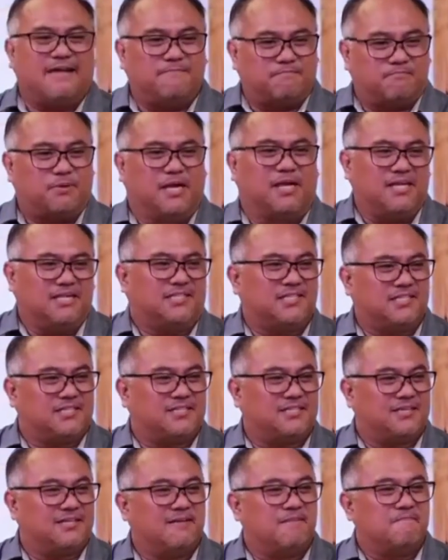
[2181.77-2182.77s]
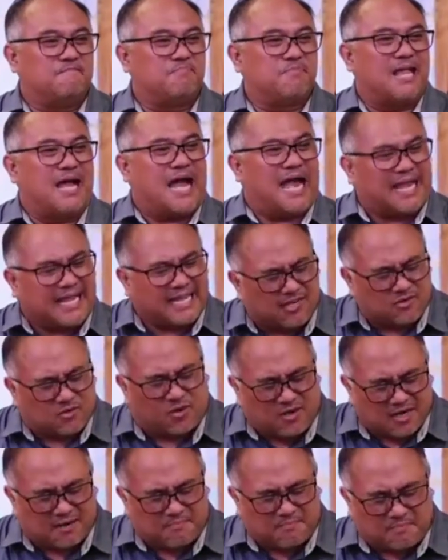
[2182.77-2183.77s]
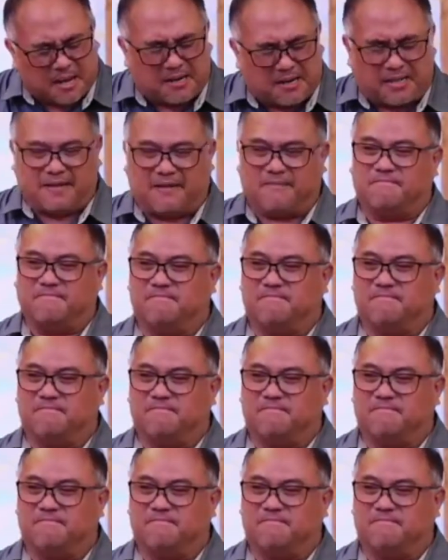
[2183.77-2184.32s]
priest. I can call upon him.